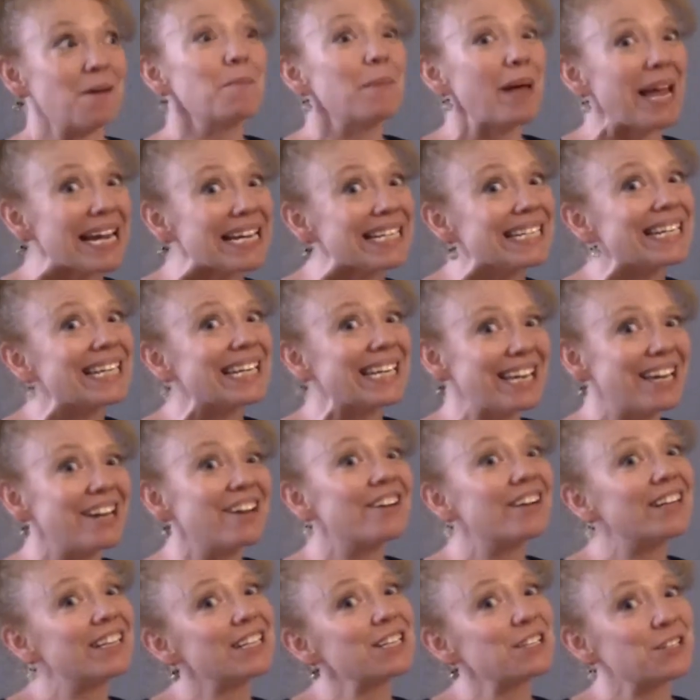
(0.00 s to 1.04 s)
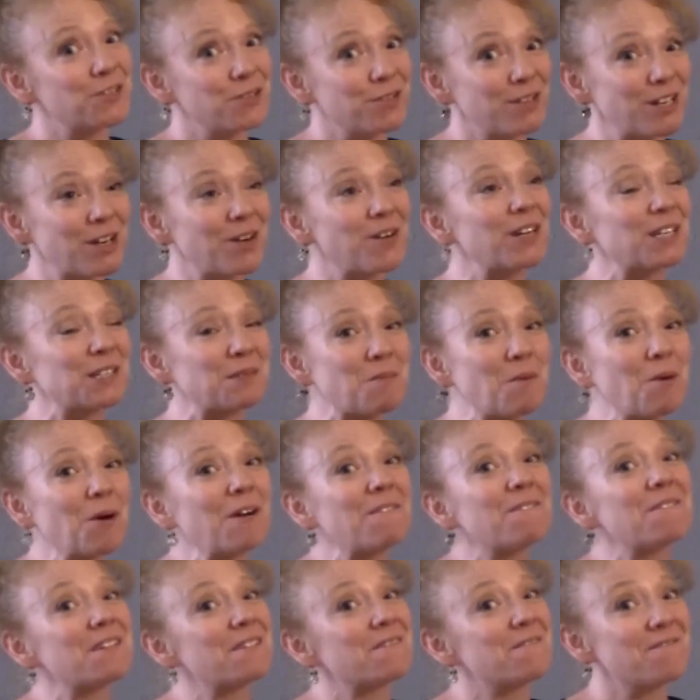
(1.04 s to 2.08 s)
Painting here in the studio is
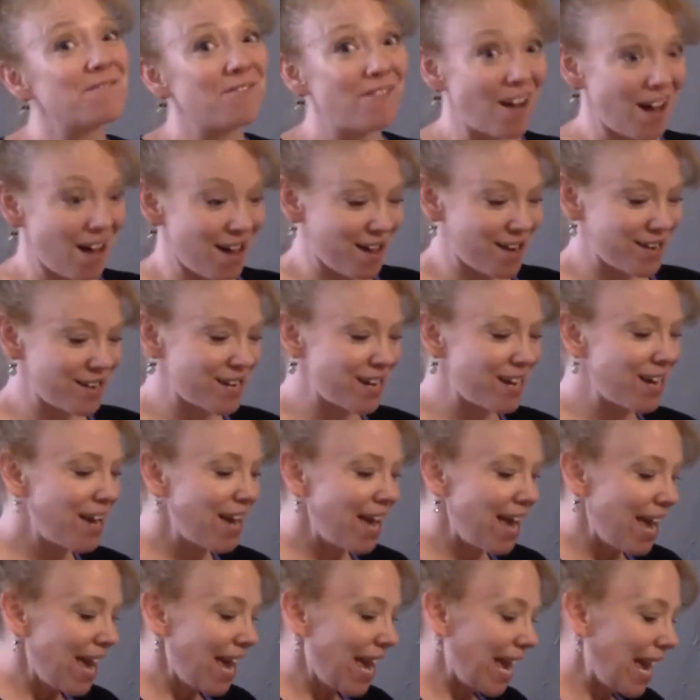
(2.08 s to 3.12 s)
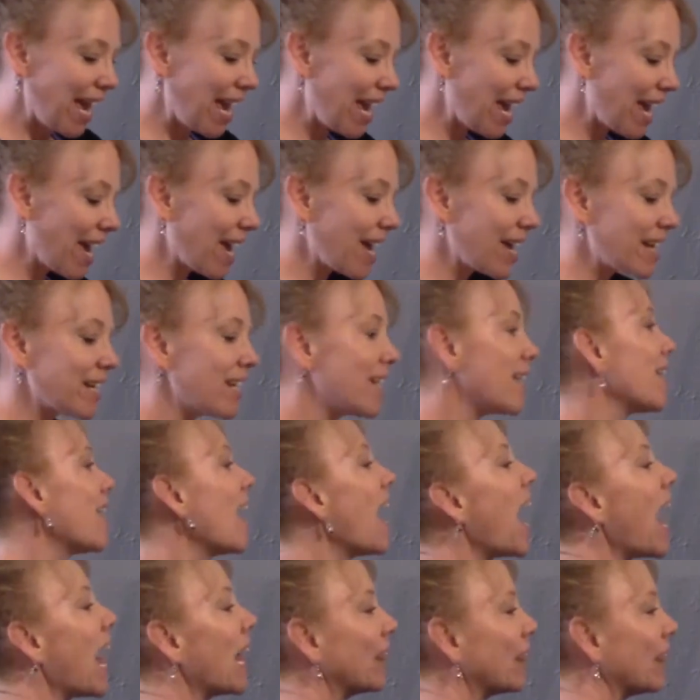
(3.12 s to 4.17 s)
more for fun, and
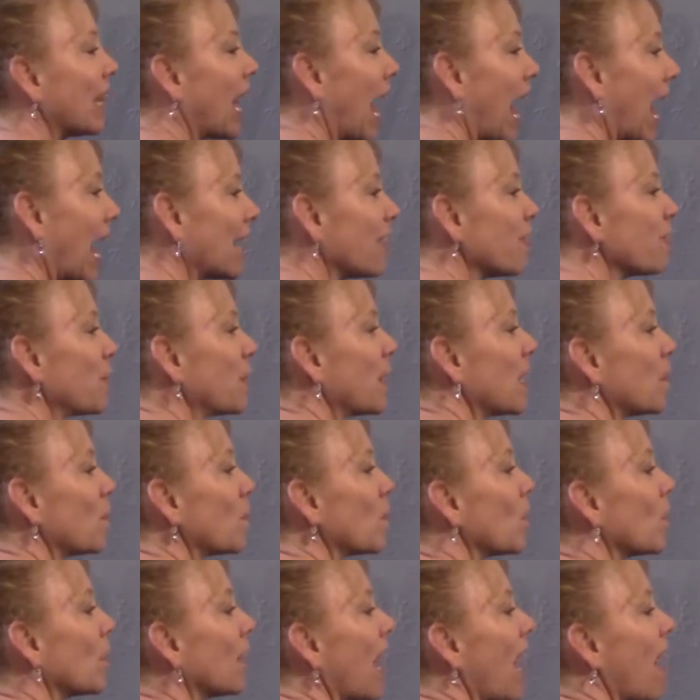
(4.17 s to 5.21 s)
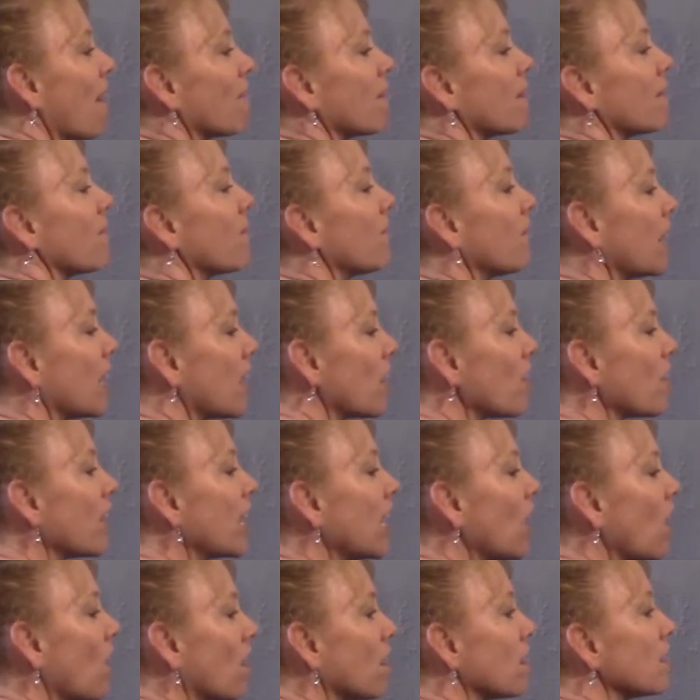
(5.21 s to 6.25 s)
a lot of people have a
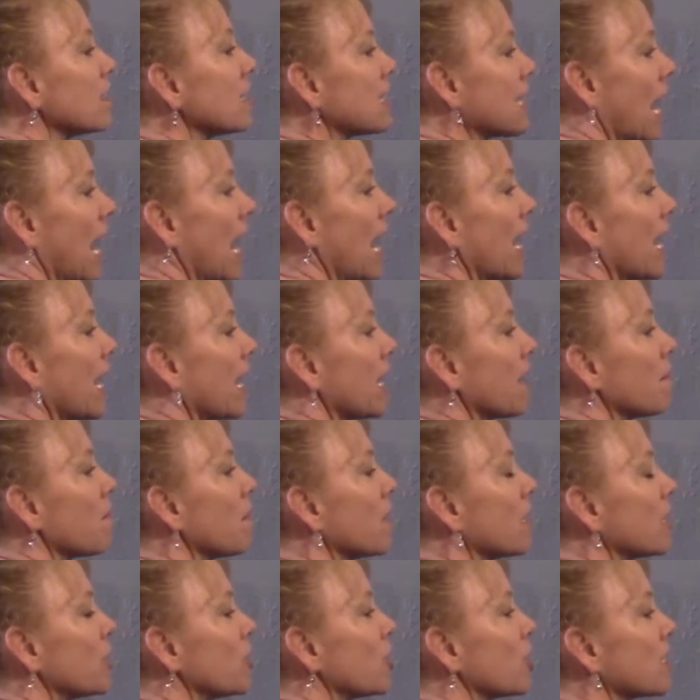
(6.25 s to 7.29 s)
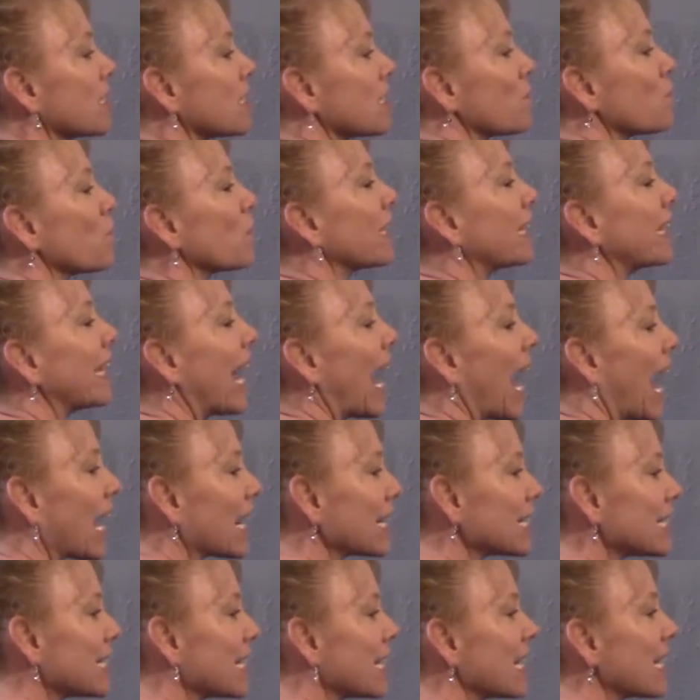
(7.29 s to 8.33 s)
very hard time just
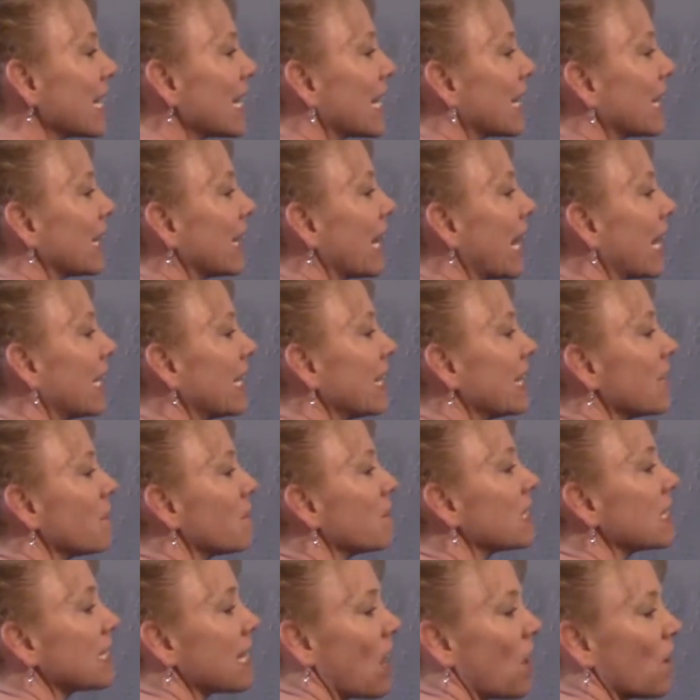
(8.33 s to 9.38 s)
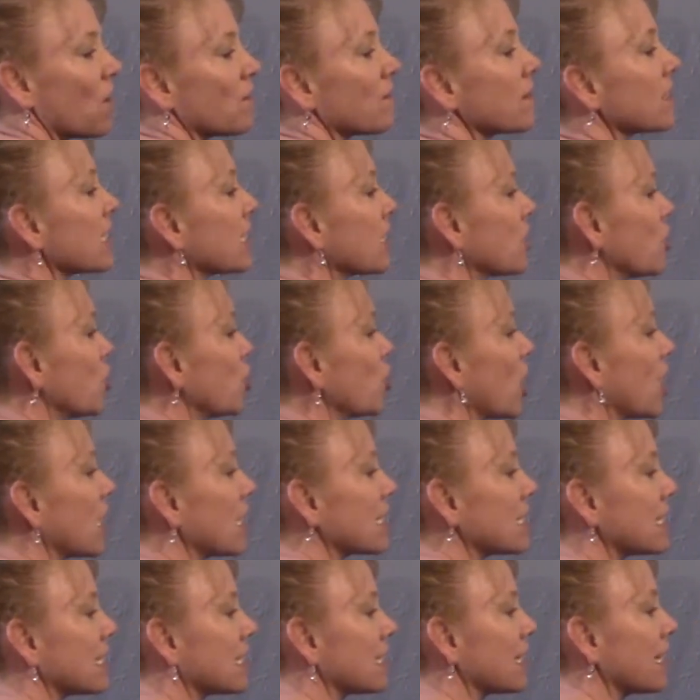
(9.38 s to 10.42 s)
relaxing and letting themselves
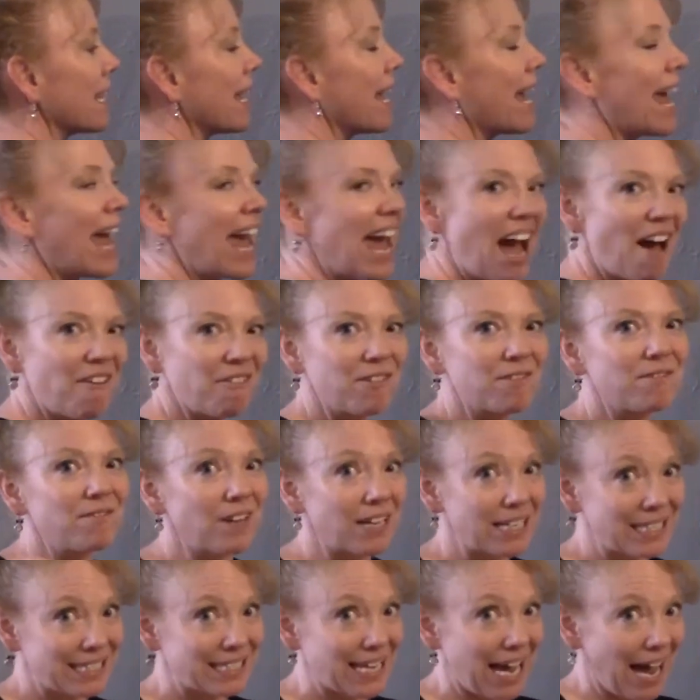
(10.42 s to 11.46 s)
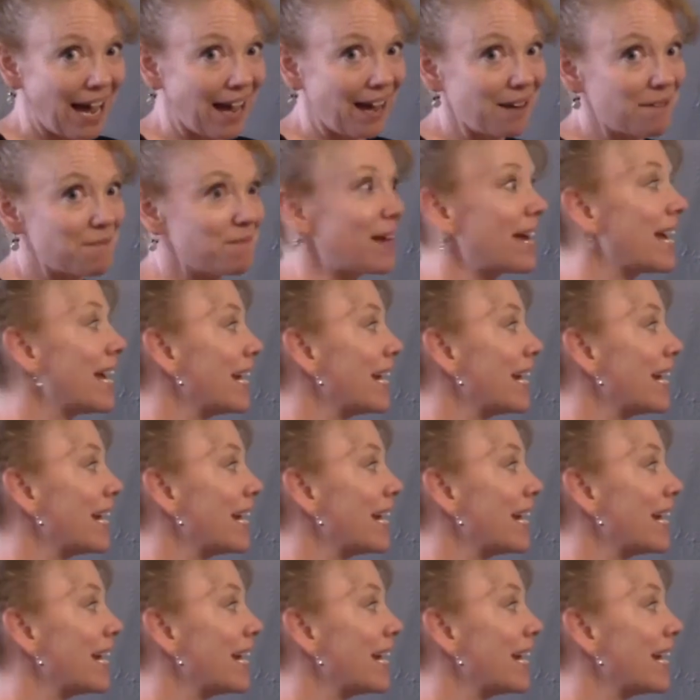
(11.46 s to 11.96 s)
just have a fun time.